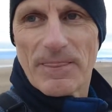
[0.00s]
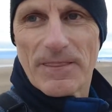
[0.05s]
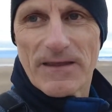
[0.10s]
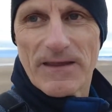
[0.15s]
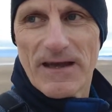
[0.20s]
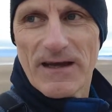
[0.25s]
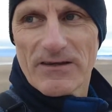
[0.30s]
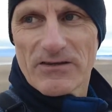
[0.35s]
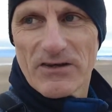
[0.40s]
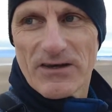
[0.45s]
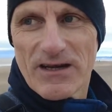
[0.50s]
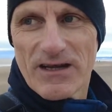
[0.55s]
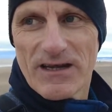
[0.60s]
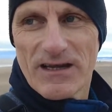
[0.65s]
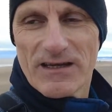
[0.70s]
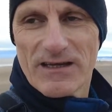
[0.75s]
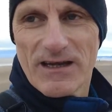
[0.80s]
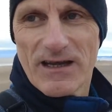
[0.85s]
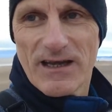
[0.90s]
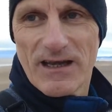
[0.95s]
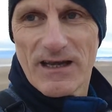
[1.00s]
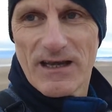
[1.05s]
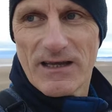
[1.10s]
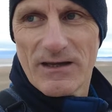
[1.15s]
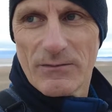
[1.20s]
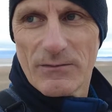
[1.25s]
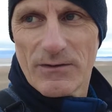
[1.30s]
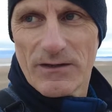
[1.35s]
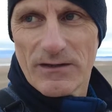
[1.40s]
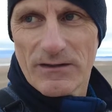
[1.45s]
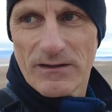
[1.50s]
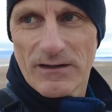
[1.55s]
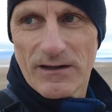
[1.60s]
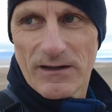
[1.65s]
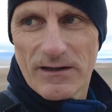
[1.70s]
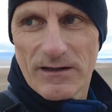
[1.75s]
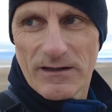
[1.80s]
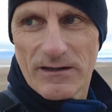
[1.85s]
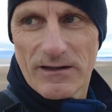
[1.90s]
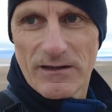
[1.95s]
Yes, and
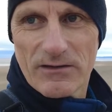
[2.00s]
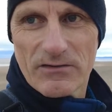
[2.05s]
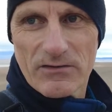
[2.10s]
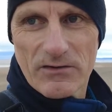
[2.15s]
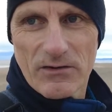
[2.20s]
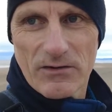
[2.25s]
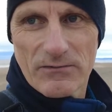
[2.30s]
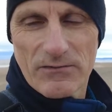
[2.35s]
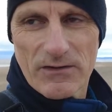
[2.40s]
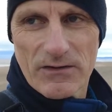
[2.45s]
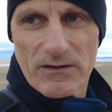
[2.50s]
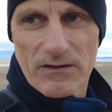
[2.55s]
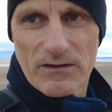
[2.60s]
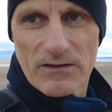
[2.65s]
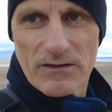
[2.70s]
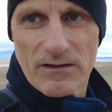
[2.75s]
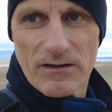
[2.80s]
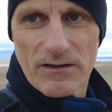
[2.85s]
he sort of